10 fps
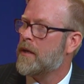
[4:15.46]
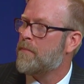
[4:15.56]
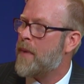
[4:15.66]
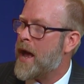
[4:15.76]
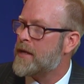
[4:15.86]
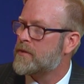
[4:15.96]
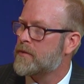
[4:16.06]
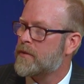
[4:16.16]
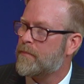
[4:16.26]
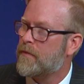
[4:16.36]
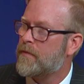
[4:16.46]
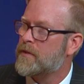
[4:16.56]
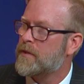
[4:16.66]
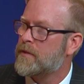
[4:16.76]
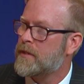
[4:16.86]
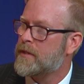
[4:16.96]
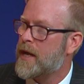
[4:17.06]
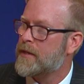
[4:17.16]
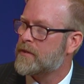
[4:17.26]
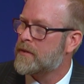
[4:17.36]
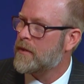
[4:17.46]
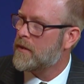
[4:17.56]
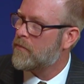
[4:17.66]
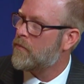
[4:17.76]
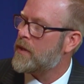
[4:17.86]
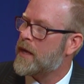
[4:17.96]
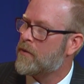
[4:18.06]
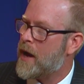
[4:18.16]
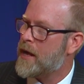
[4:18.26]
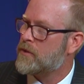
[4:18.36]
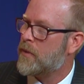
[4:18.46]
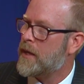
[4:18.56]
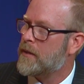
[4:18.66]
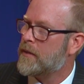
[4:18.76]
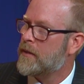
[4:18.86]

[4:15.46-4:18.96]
passes the proficiency tests when they graduate.